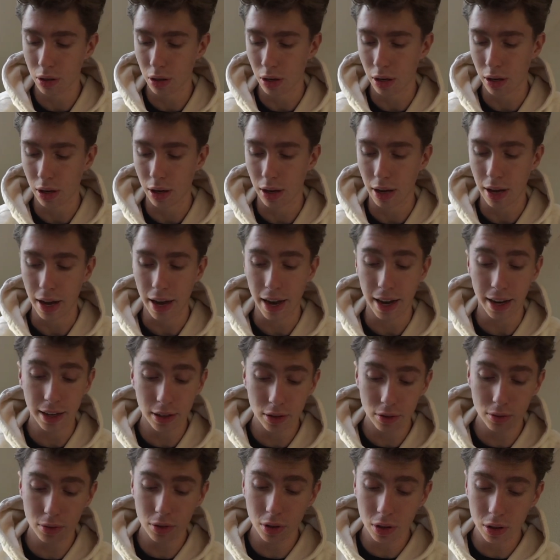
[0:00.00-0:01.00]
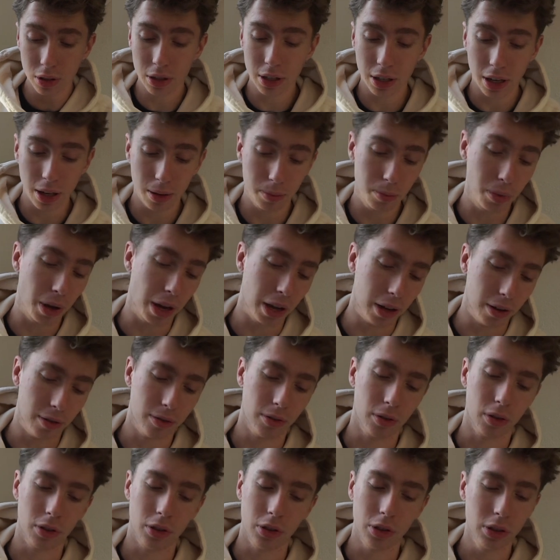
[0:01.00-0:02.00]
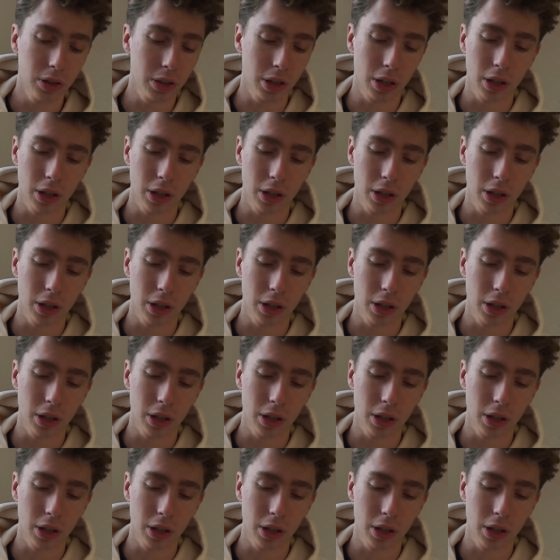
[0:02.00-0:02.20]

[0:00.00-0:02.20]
I do not get paid for this,